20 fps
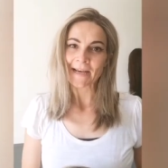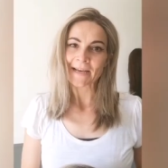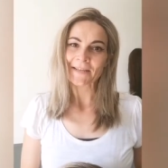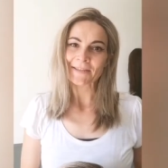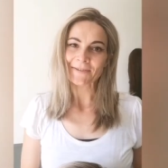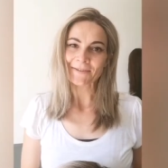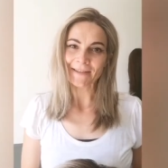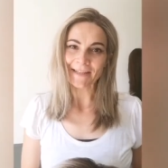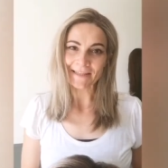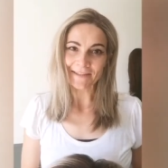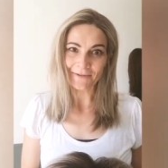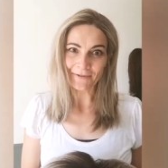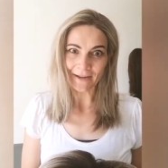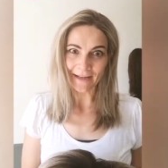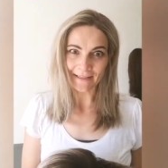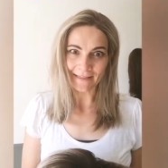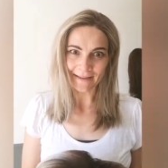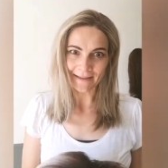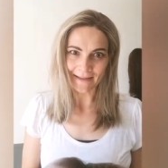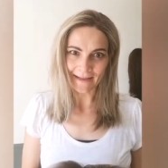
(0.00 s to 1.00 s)
So let's look
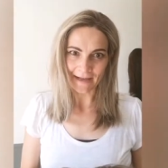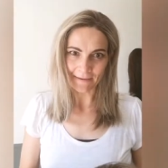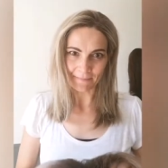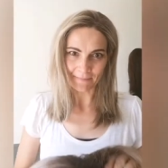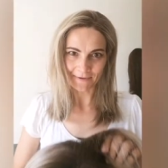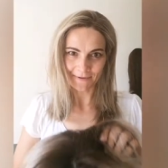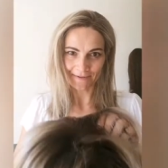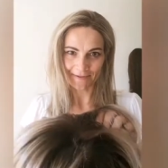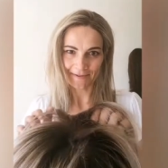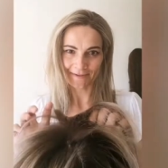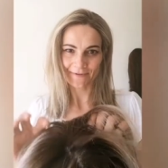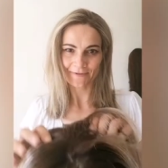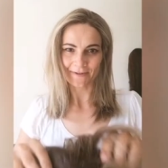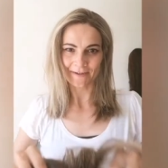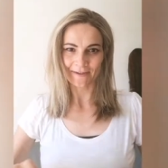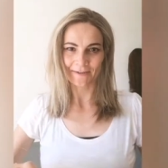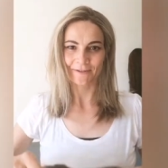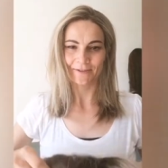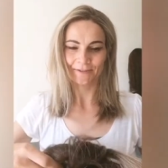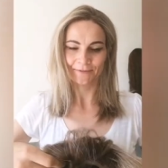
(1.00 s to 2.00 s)
at the cap
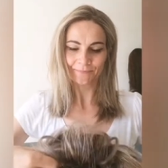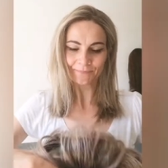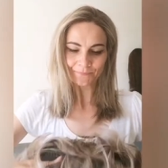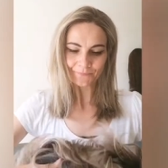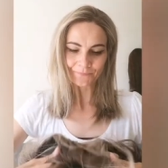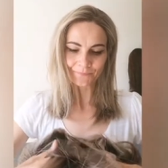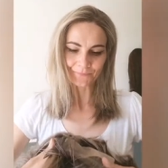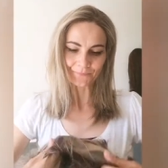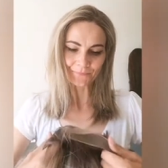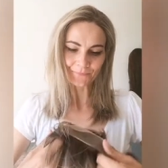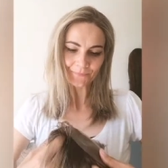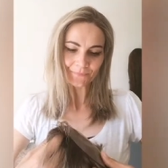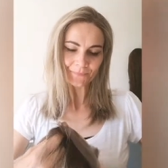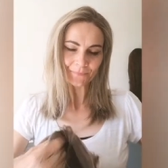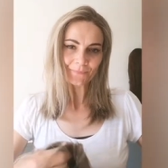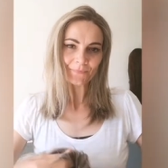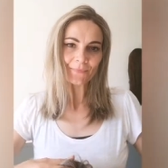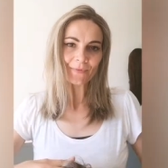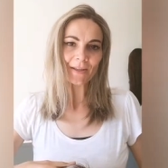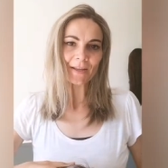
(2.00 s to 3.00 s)
construction.
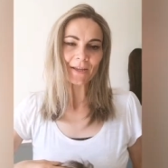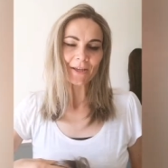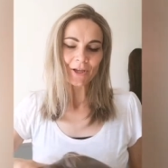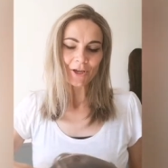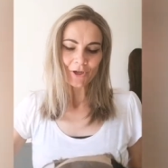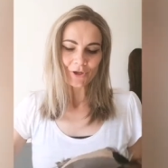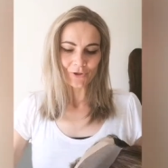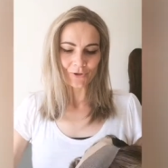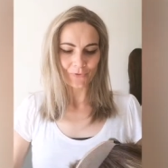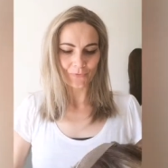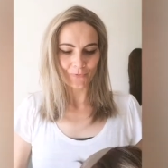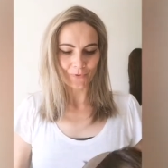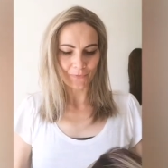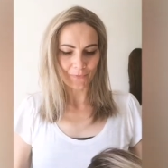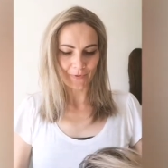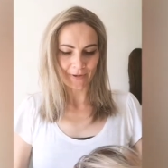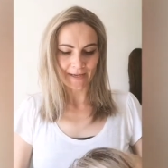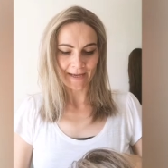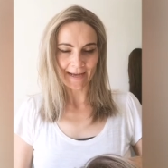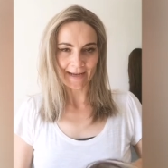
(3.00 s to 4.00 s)
So what
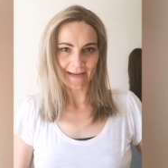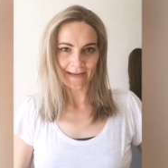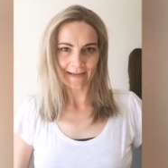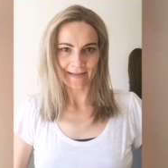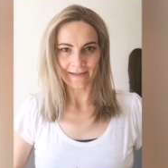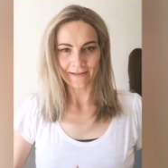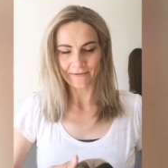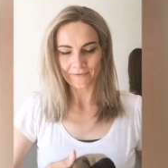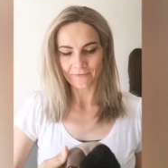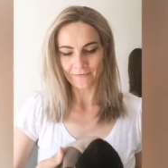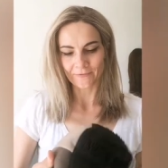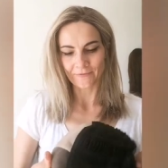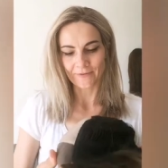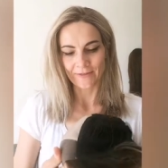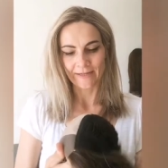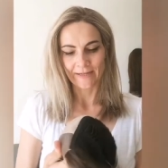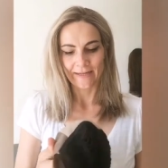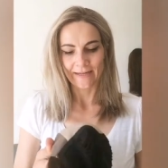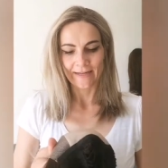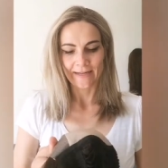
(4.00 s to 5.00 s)
we have
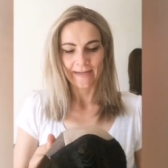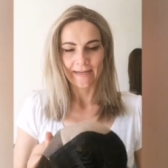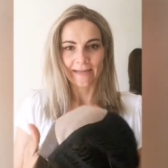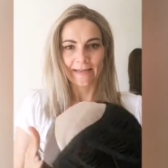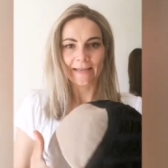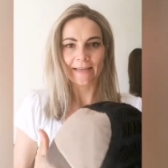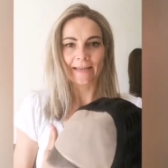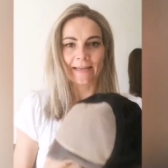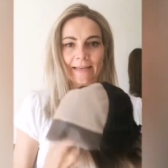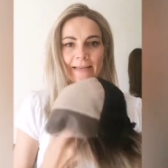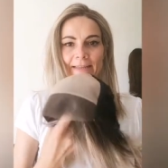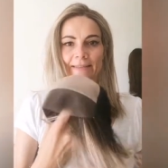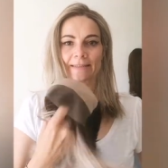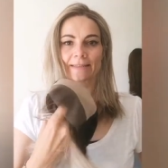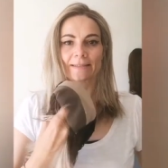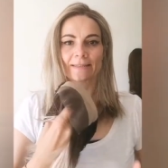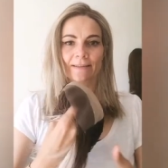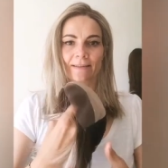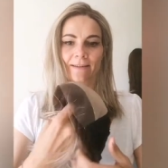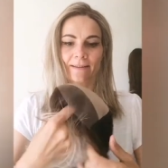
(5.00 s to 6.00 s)

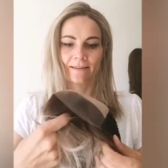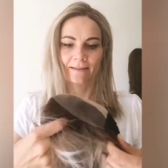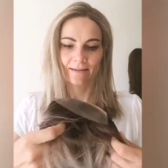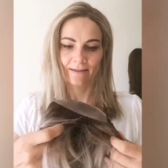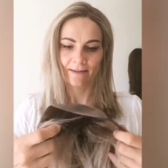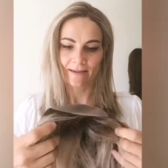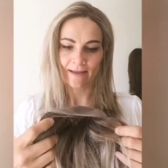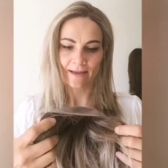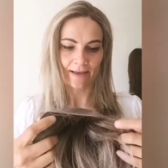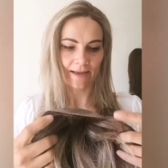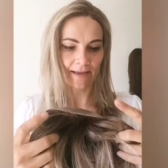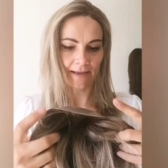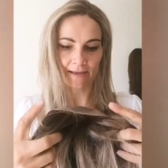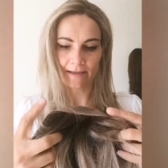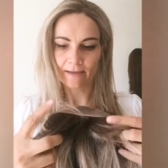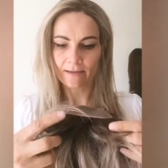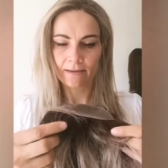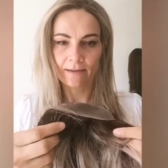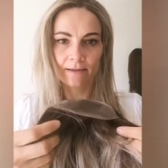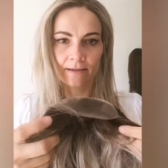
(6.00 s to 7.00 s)
is
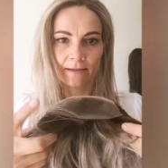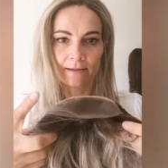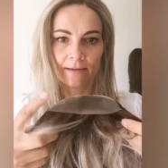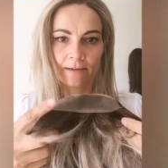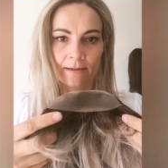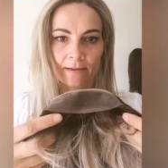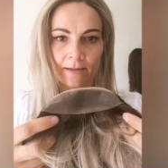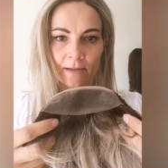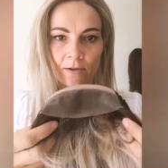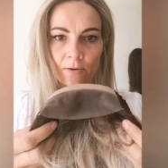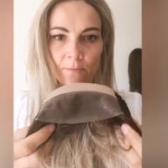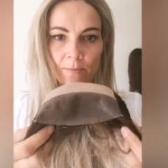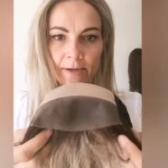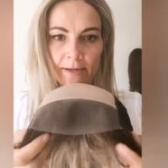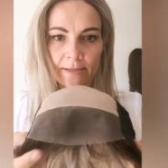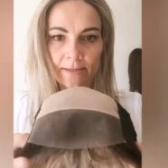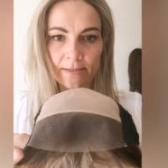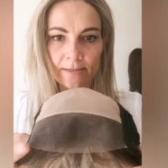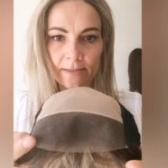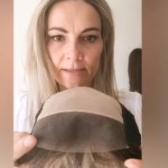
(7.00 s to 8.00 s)
a
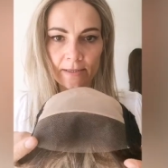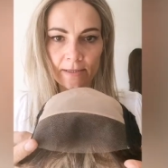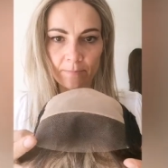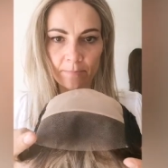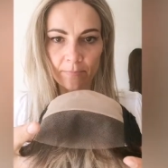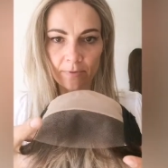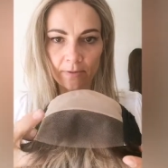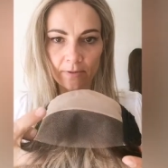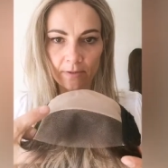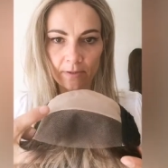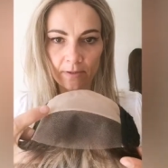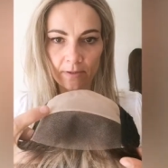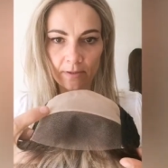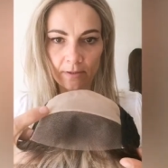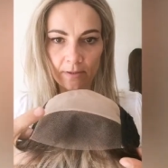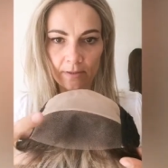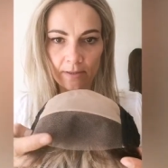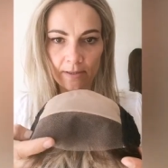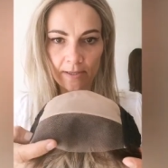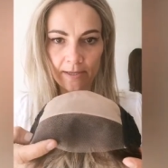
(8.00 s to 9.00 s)
quite deep
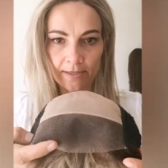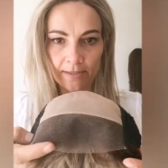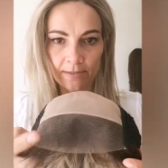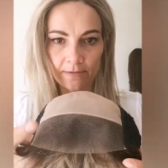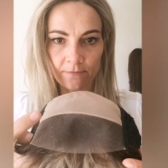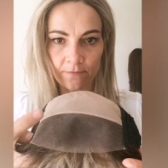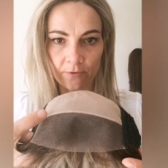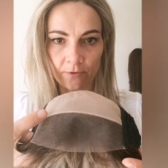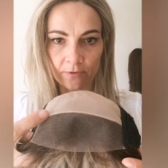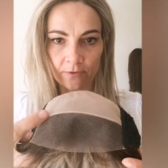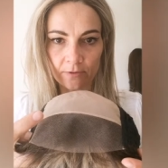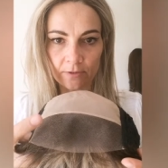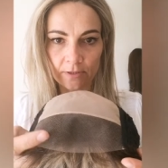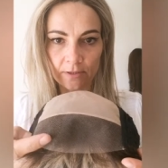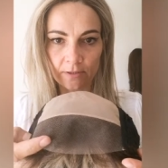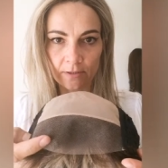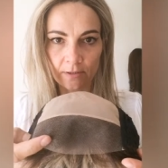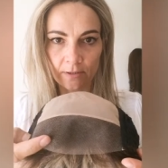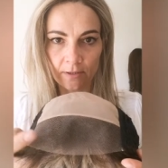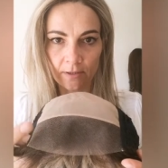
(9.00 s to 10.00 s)
lace front,
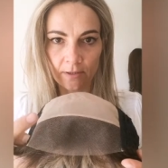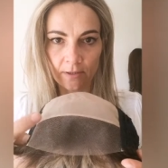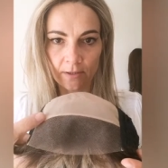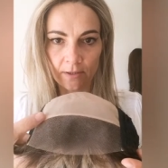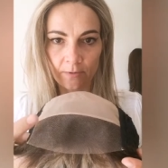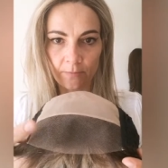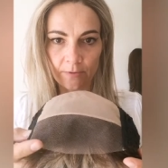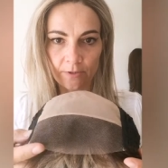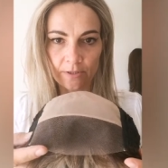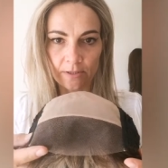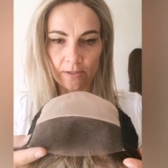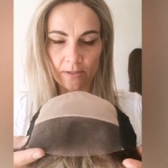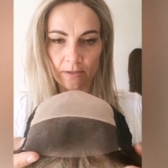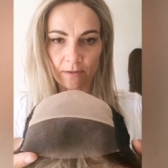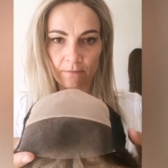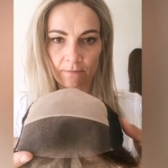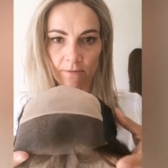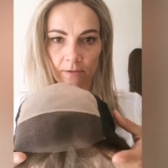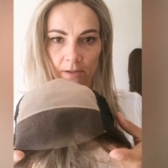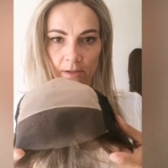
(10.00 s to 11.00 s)
which is
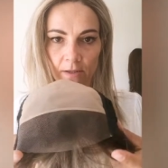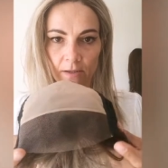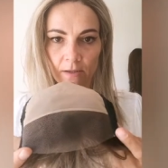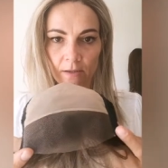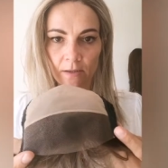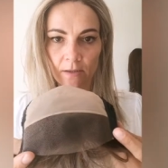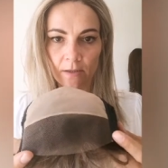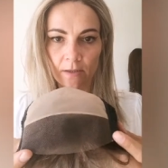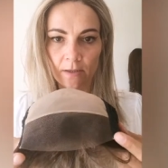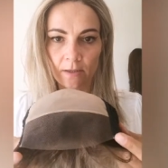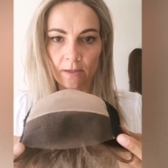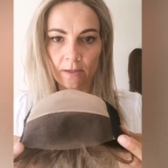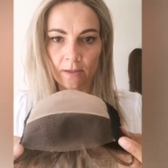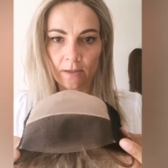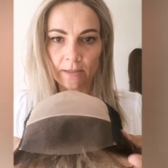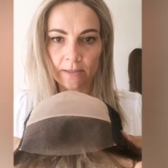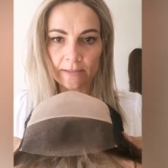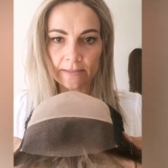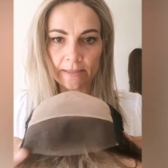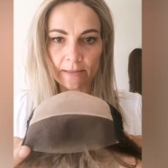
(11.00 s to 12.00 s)
lovely,
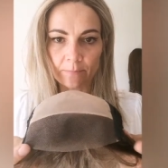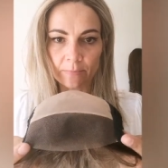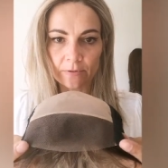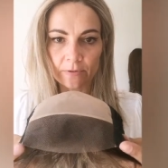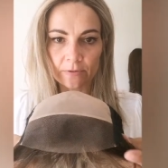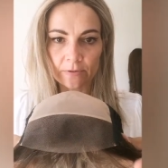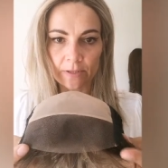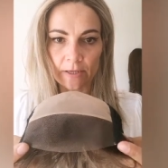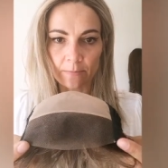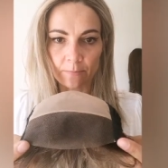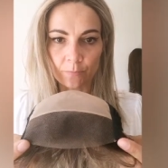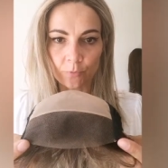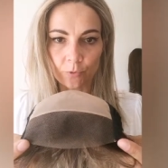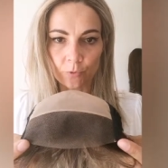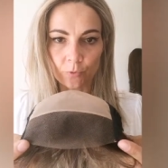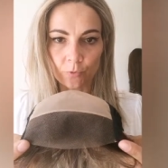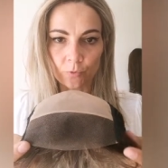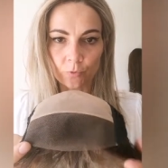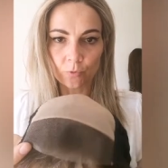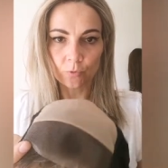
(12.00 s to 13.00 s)
temple to
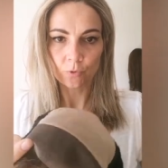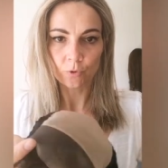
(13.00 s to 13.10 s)
temple,